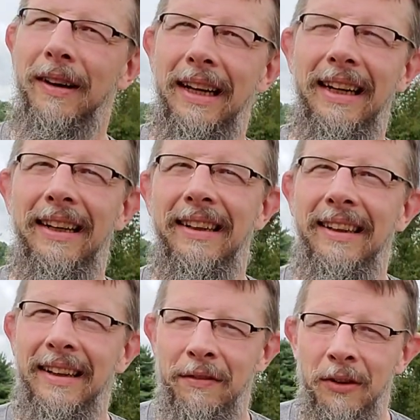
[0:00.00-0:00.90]

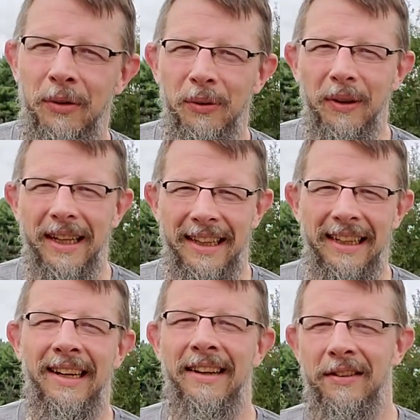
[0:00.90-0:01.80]
and if you like
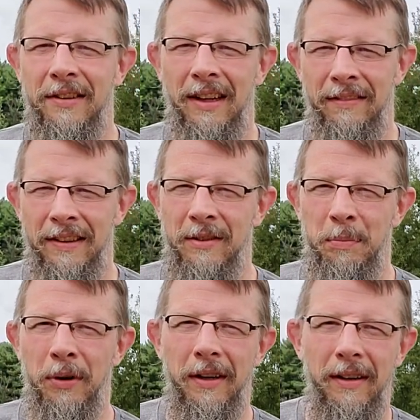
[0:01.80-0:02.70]
that kind of stuff, it's a
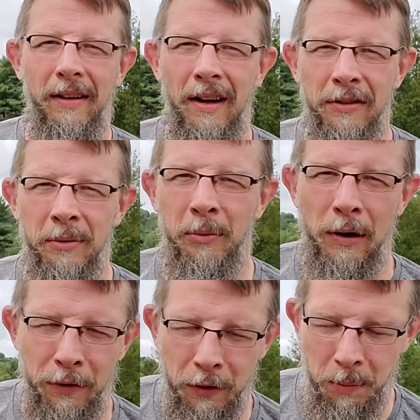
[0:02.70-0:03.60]
pretty awesome
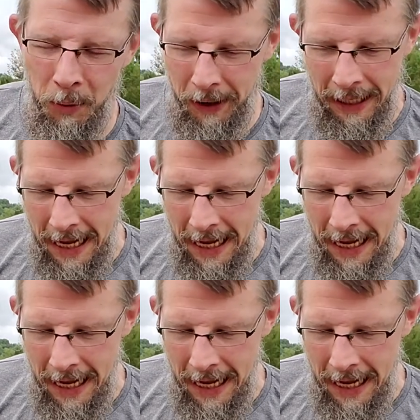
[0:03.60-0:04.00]
reference point.